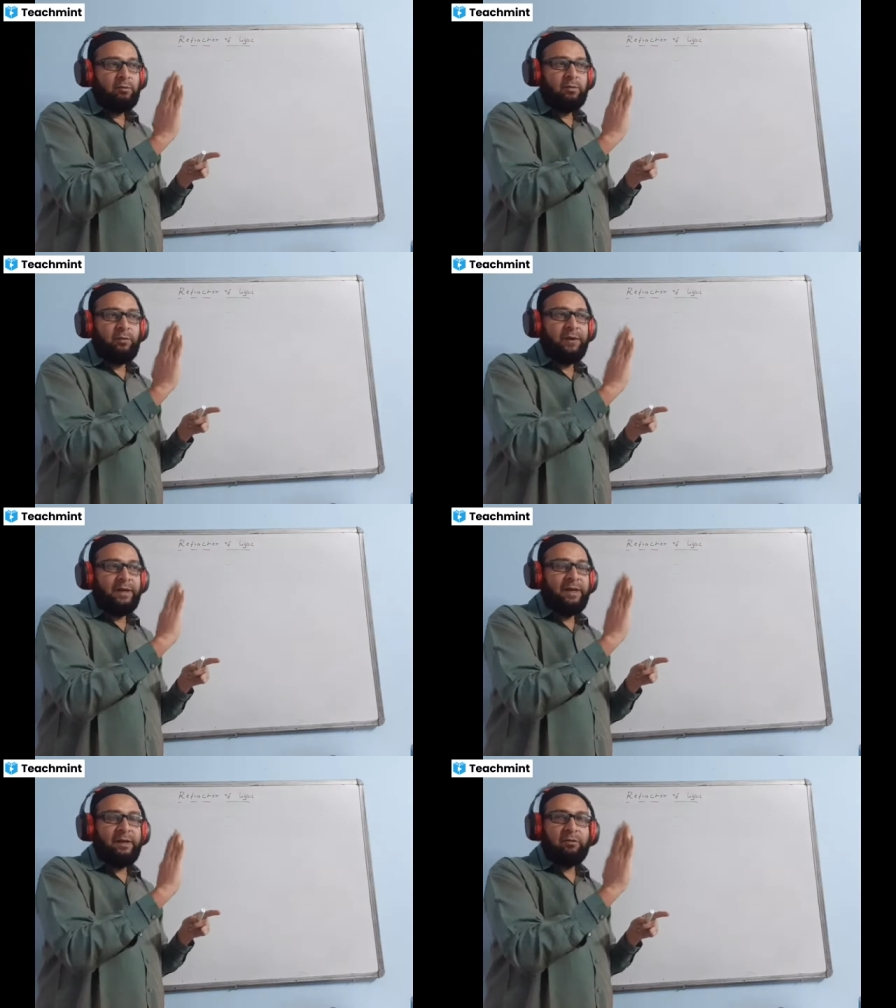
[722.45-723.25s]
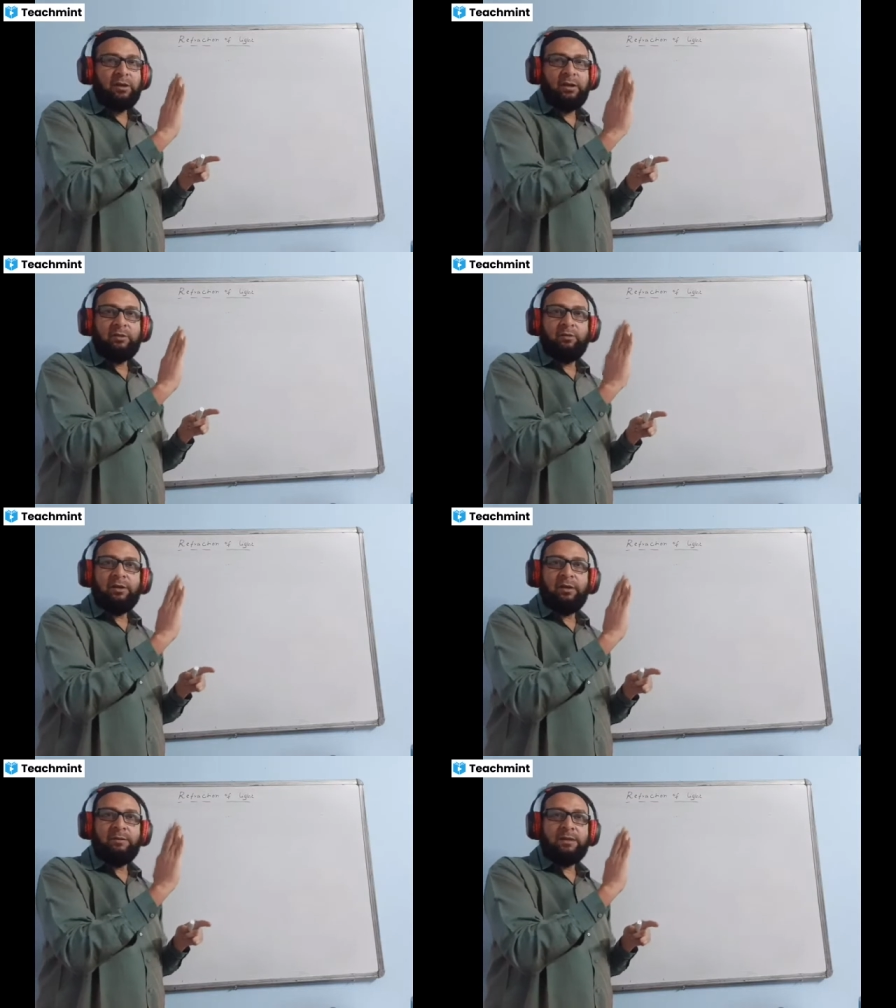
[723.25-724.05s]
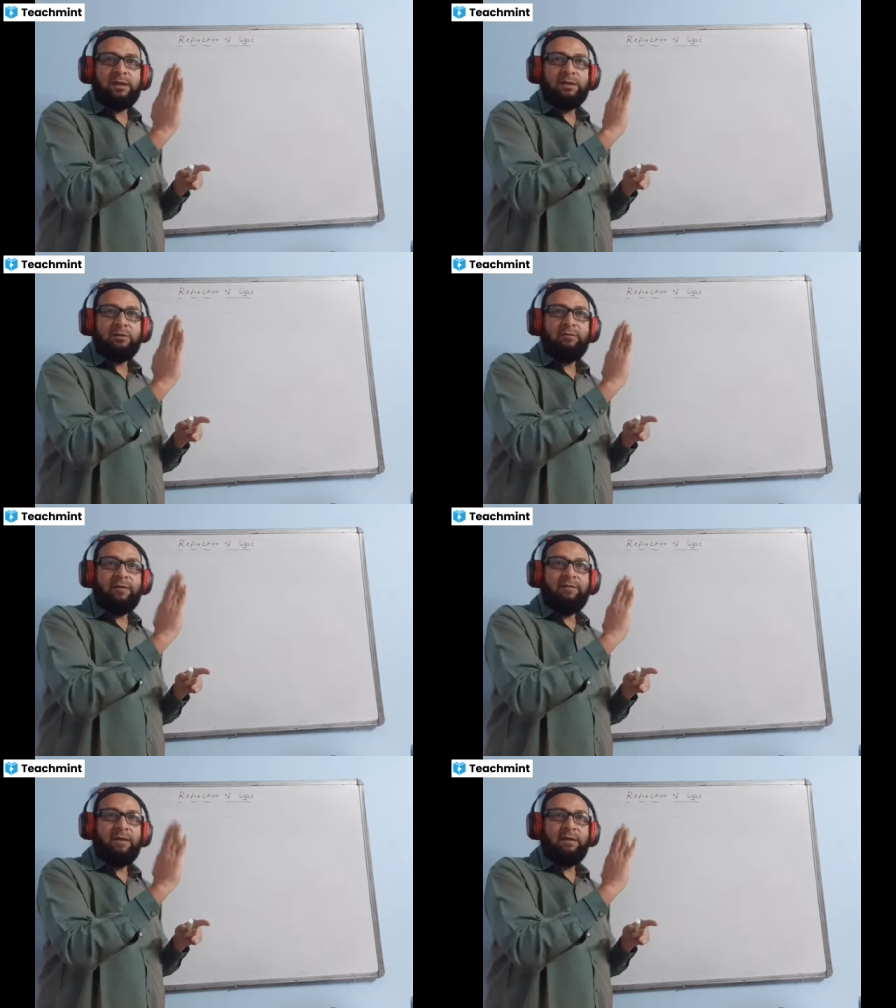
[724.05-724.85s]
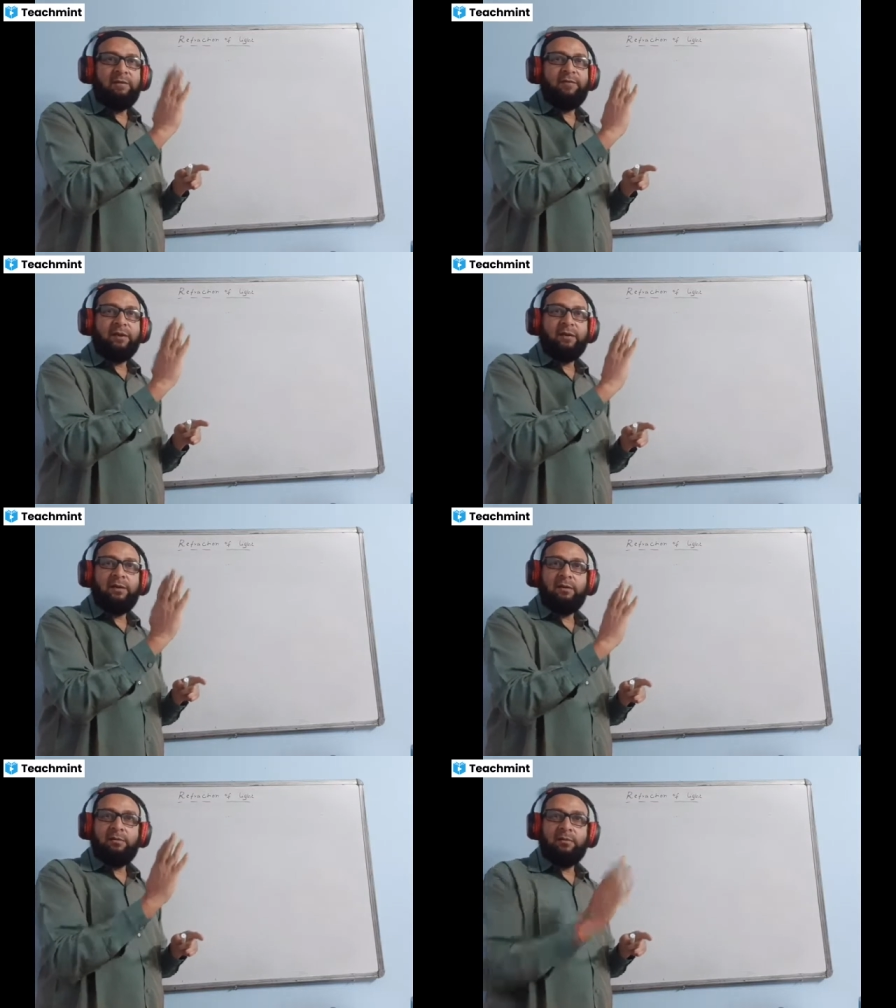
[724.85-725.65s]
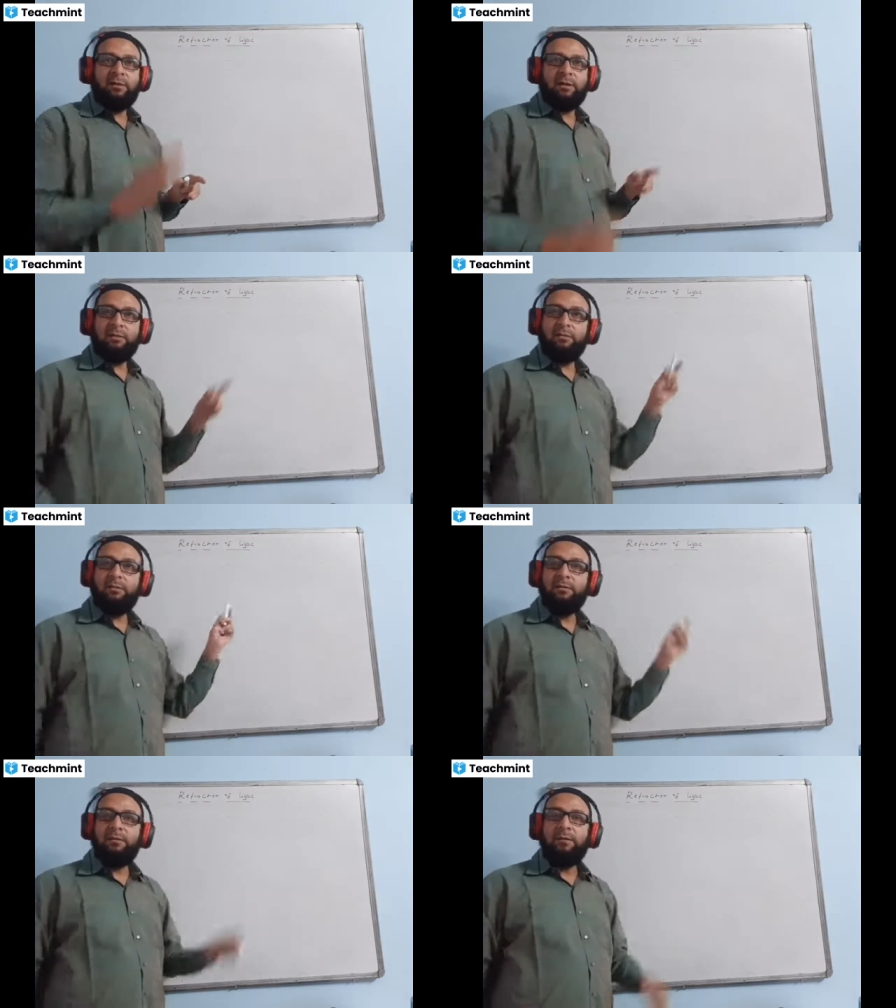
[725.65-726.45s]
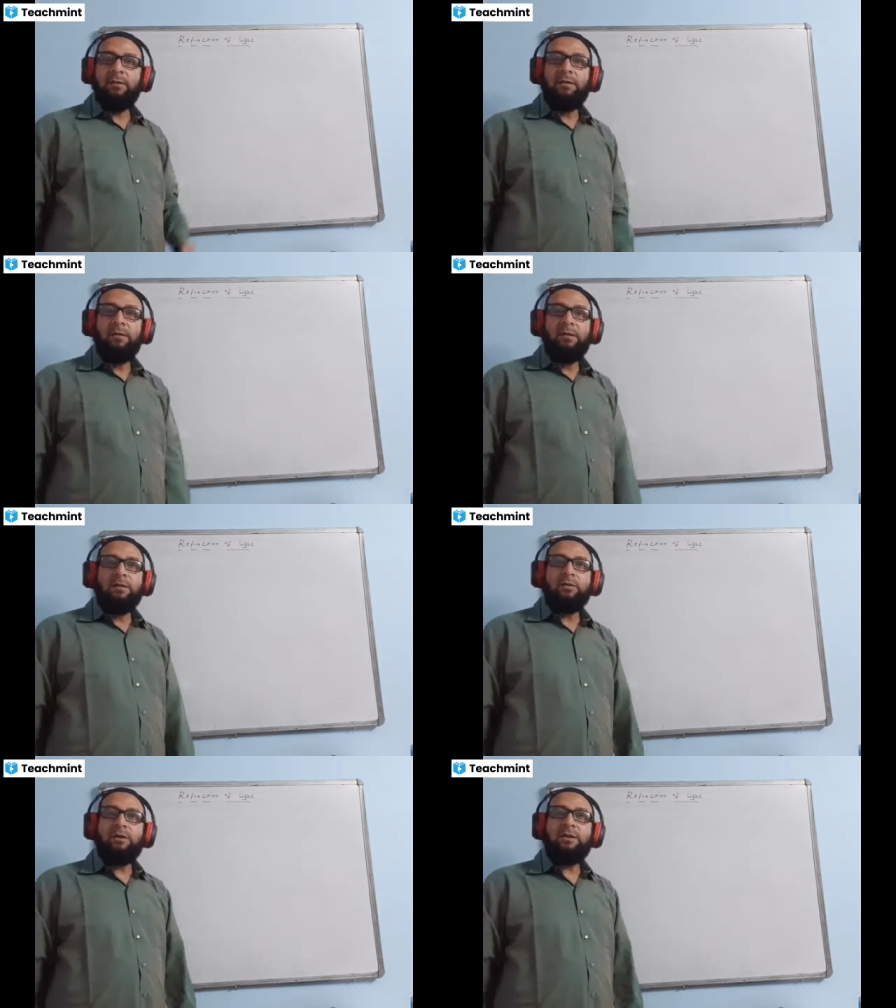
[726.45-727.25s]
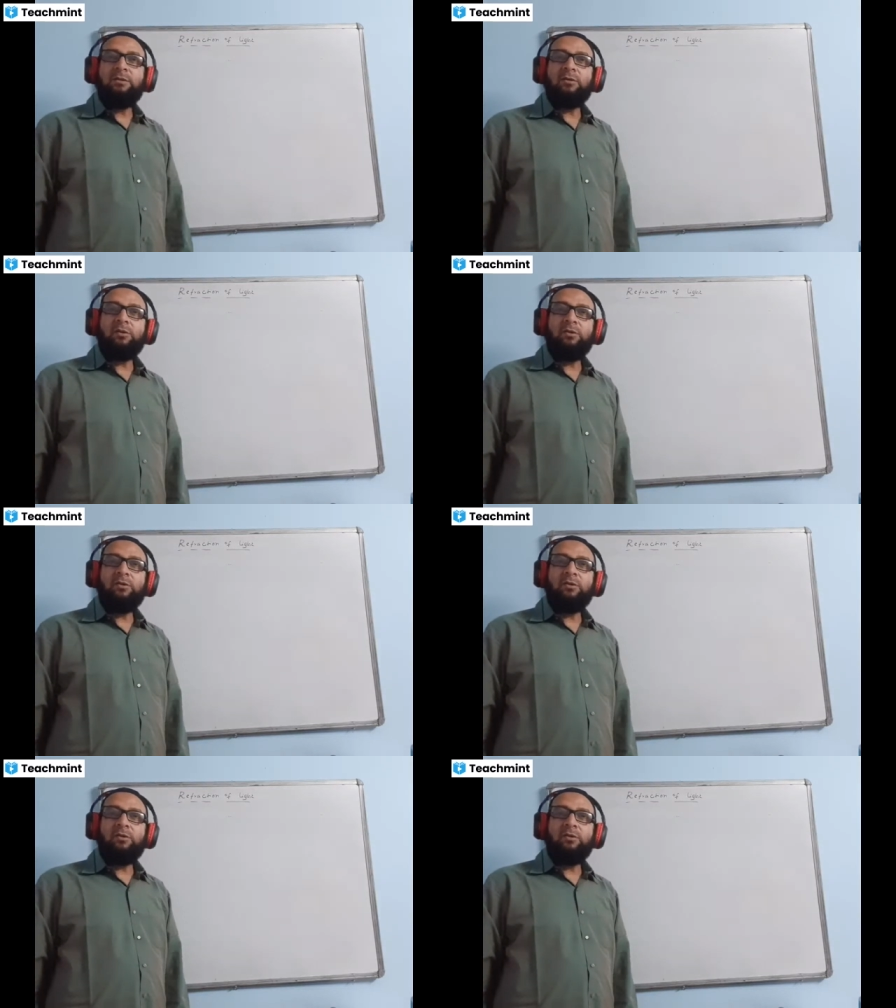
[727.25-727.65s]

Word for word: you know, twinkling out there. Like twinkling is like, you know, waving effect out there. This is